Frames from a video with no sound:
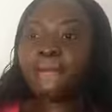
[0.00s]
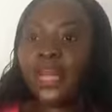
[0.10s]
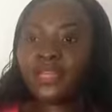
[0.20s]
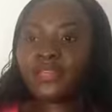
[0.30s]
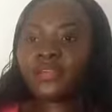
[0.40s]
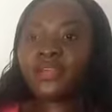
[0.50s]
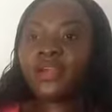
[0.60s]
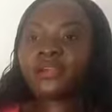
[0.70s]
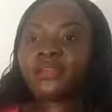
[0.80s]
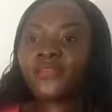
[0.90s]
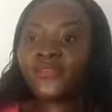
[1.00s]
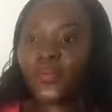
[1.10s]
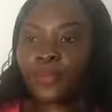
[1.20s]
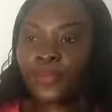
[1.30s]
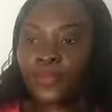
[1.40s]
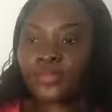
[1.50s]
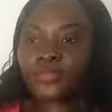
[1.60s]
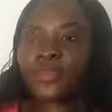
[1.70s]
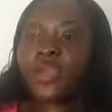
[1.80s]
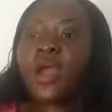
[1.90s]
panic attacks, phobias,
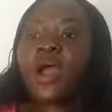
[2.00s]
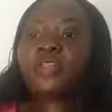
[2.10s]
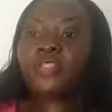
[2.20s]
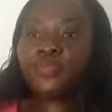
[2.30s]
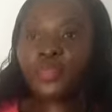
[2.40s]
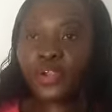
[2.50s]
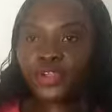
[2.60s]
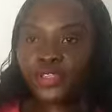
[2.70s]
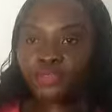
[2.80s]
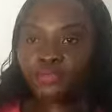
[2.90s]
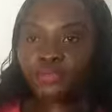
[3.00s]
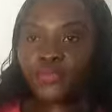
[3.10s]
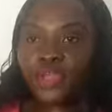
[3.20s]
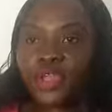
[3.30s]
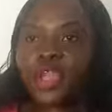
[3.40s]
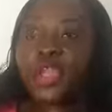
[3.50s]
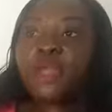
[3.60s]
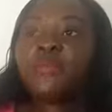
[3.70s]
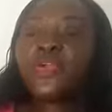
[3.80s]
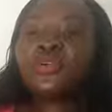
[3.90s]
and depression.
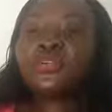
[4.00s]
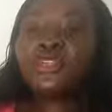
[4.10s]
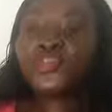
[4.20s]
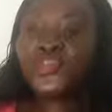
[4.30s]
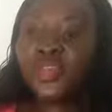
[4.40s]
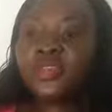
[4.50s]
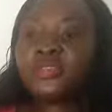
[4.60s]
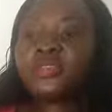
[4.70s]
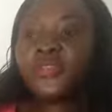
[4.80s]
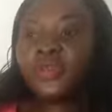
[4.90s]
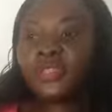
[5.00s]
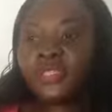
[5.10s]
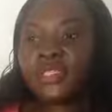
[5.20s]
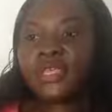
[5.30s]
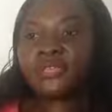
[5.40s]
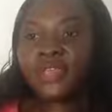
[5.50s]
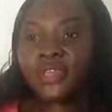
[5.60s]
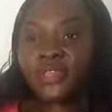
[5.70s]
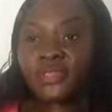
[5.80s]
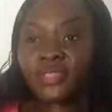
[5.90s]
Because the triggers of all these things, like
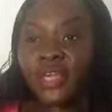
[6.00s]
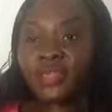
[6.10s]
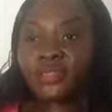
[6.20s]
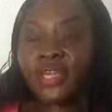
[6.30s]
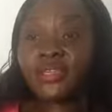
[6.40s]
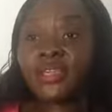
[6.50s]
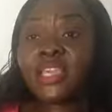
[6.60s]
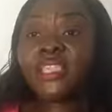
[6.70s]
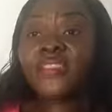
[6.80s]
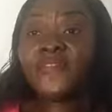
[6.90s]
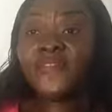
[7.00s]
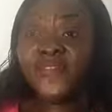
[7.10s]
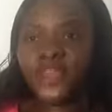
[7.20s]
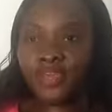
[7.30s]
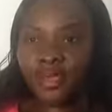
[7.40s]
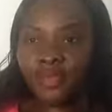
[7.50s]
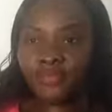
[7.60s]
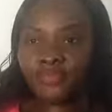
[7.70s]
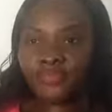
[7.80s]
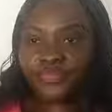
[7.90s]
you're saying, Danny, is fear.
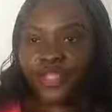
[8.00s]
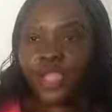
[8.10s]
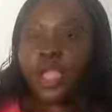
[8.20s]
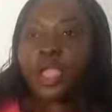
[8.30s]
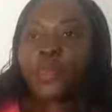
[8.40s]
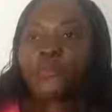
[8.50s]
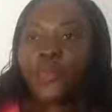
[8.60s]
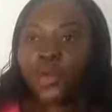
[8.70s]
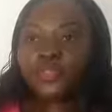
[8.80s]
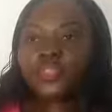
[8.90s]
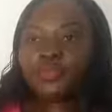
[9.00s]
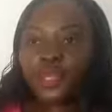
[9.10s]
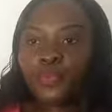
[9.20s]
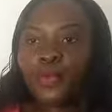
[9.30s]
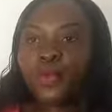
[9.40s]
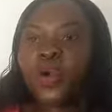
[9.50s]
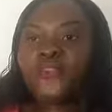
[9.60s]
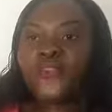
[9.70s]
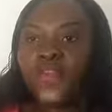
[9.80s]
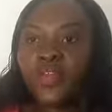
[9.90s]
Most people who are
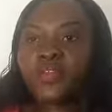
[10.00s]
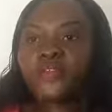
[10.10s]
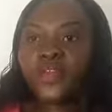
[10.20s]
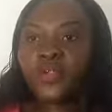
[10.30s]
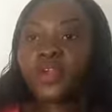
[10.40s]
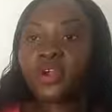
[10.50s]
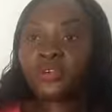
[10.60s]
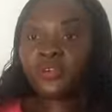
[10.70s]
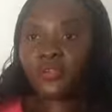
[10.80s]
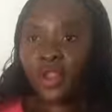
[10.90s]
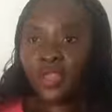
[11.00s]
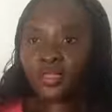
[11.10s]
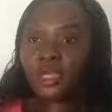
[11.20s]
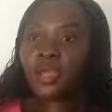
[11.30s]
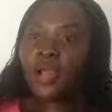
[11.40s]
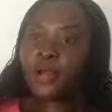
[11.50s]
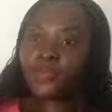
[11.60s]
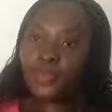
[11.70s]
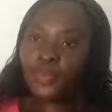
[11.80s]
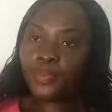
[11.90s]
very, very afraid are
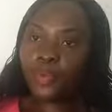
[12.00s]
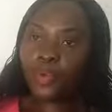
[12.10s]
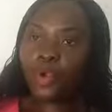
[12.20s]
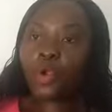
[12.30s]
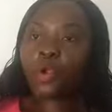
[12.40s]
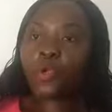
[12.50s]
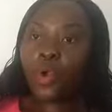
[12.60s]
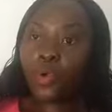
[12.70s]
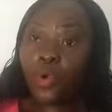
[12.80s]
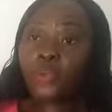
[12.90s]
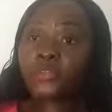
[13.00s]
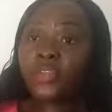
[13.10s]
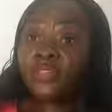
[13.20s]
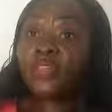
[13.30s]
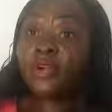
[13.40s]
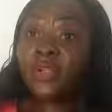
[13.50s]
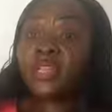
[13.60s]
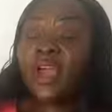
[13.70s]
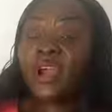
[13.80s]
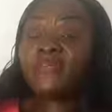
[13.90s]
people who are worried that they already
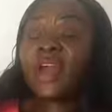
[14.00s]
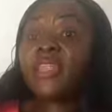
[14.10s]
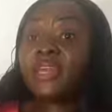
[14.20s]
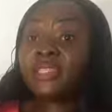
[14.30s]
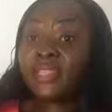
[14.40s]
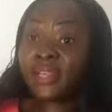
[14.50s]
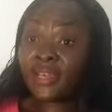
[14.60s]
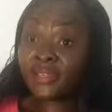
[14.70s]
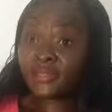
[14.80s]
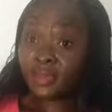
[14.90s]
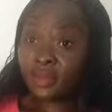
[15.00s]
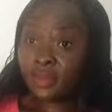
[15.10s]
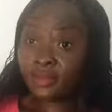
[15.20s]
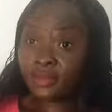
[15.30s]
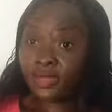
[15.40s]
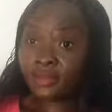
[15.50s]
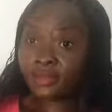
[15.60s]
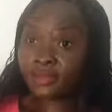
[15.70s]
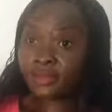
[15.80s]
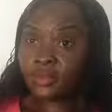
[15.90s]
have an underlying
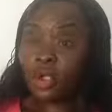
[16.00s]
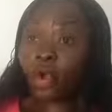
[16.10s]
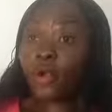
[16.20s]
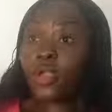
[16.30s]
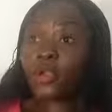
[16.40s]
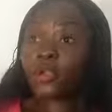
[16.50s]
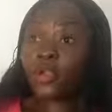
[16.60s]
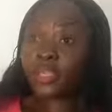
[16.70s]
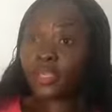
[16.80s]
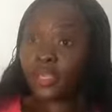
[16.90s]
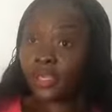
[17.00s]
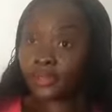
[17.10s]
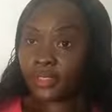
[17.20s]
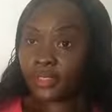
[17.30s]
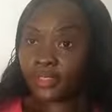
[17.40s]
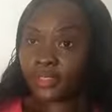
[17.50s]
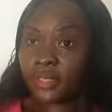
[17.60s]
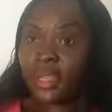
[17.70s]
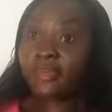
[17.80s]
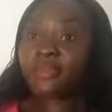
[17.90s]
illness or a chronic illness
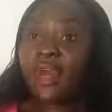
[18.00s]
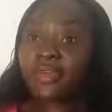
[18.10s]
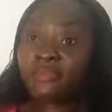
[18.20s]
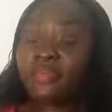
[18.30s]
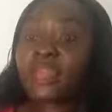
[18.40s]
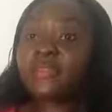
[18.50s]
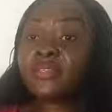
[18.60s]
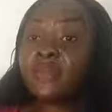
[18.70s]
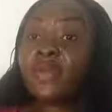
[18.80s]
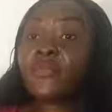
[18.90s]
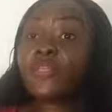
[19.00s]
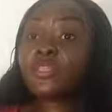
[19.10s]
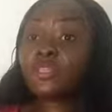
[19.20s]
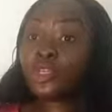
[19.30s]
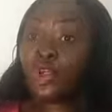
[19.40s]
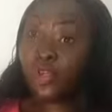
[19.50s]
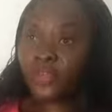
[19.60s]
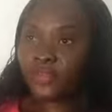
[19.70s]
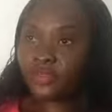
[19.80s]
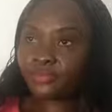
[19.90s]
that makes them a risk to
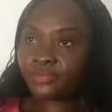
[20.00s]
COVID.